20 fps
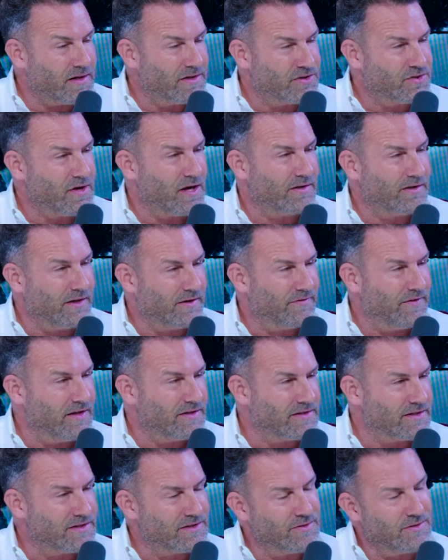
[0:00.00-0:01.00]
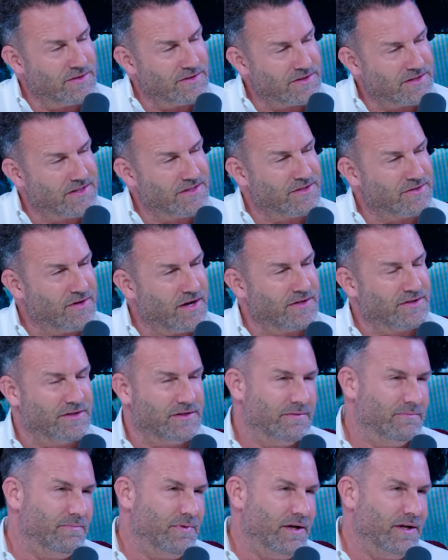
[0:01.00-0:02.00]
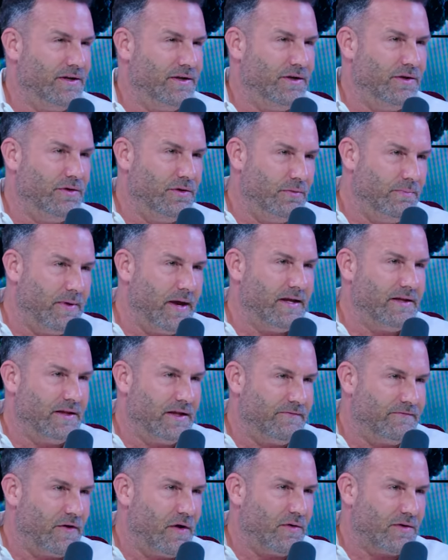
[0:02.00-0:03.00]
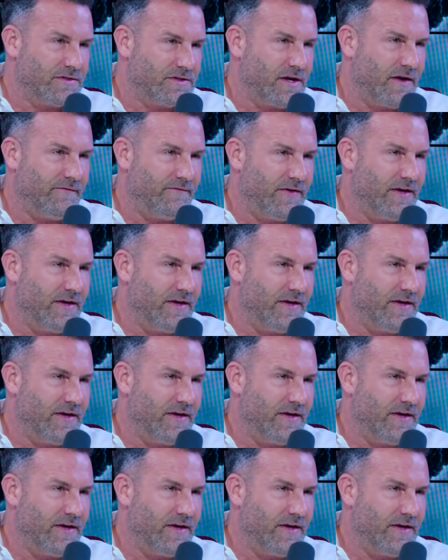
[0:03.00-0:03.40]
constructing fences, so it's construction. But you, you mainly focus on